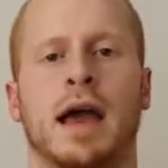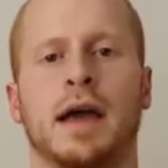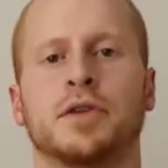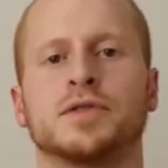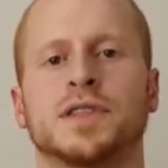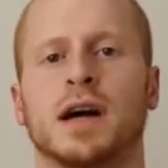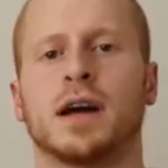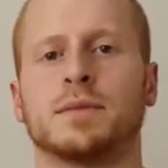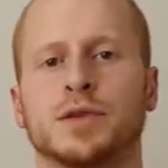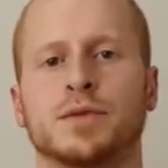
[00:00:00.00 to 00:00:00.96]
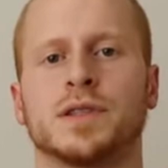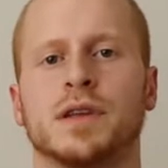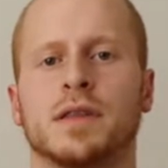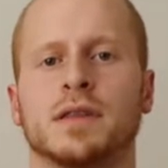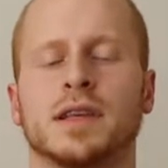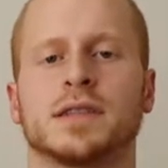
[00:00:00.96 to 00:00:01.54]
At those times, there was
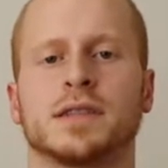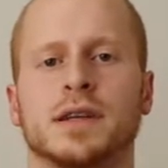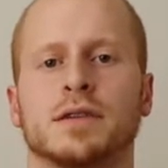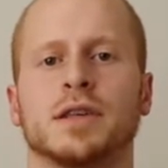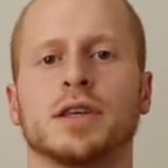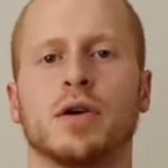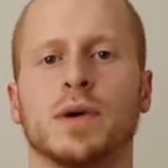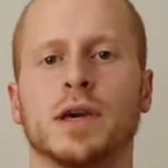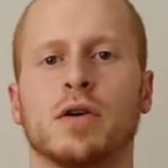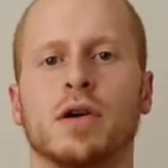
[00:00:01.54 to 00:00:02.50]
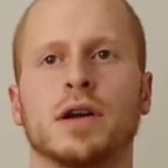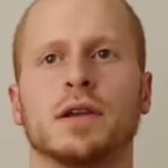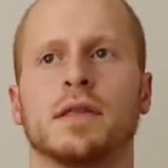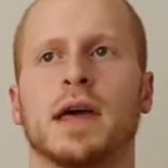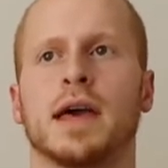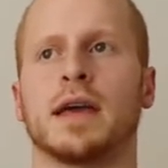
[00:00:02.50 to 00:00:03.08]
nothing necessarily going on
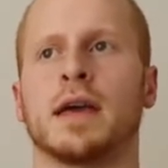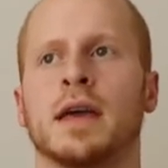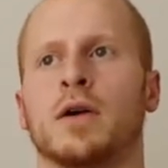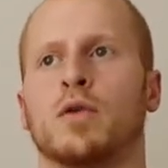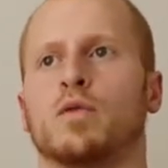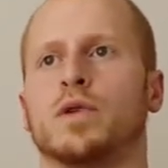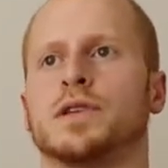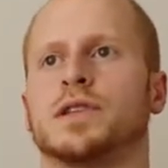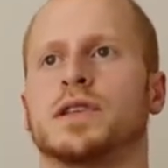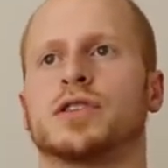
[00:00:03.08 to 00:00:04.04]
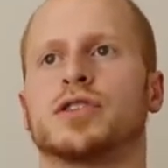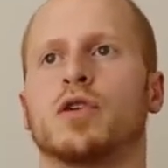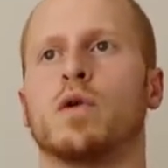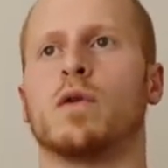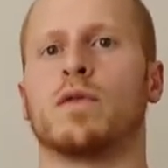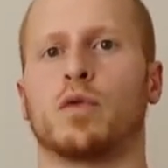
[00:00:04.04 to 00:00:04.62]
that was
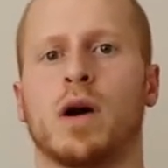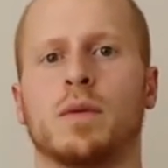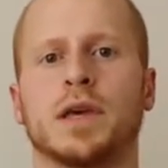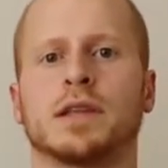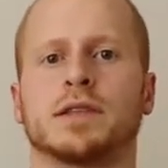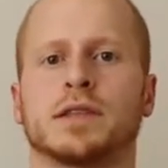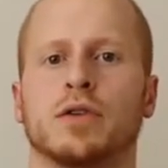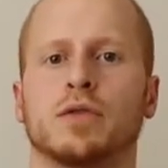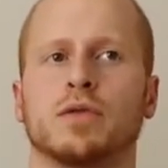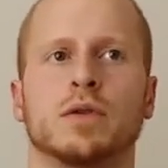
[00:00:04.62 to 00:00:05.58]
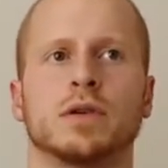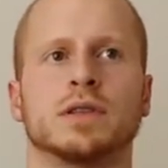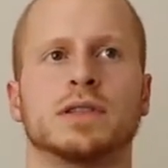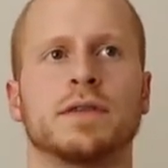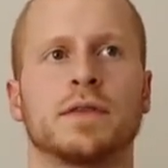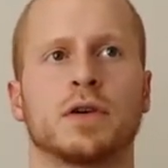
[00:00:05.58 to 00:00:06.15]
so overwhelming and so
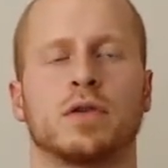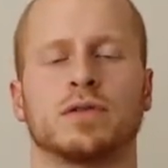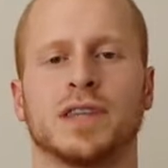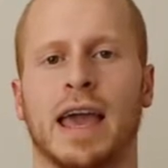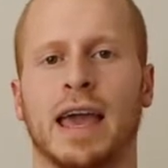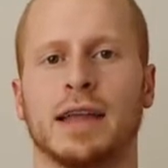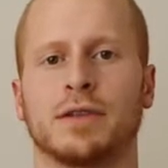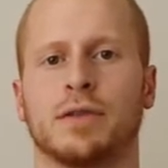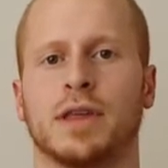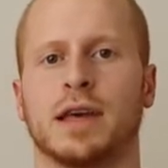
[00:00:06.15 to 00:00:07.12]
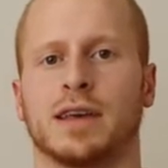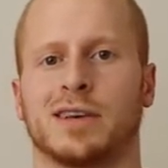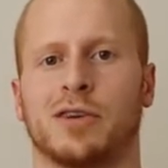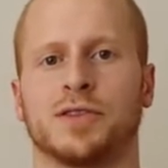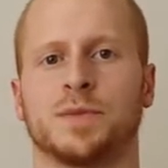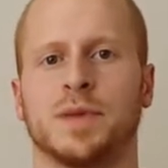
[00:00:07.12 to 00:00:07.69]
difficult to handle that it
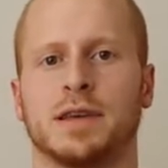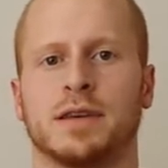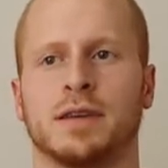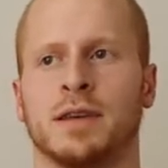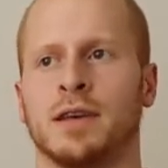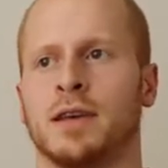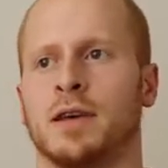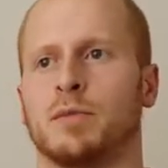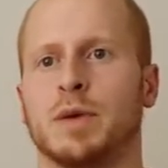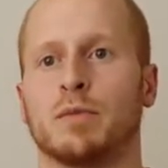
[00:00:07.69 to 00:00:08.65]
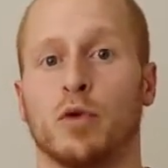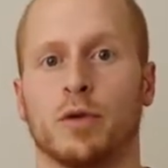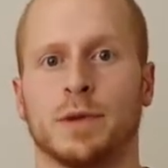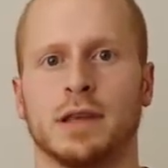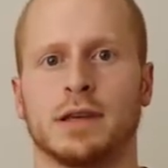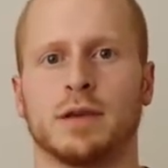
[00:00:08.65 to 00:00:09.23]
caused me to be
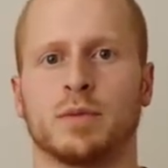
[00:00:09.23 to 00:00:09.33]
morbidly